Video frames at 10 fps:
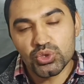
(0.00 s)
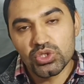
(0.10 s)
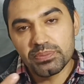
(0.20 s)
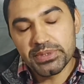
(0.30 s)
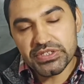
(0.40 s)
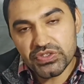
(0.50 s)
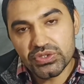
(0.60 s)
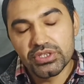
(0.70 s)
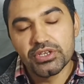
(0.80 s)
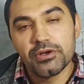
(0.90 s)
So the
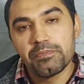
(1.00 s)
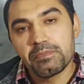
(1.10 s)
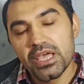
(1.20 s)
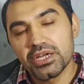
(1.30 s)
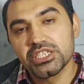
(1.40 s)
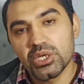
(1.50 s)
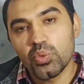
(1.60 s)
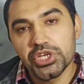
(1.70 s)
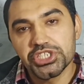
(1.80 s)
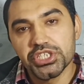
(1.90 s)
first
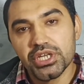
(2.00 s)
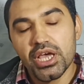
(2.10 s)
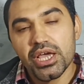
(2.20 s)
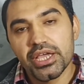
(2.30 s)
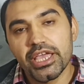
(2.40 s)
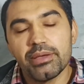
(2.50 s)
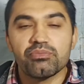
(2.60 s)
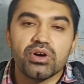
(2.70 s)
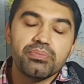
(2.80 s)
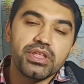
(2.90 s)
reservation came
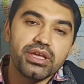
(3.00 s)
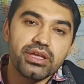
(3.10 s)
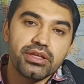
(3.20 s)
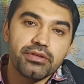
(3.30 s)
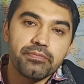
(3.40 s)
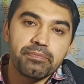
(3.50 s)
from the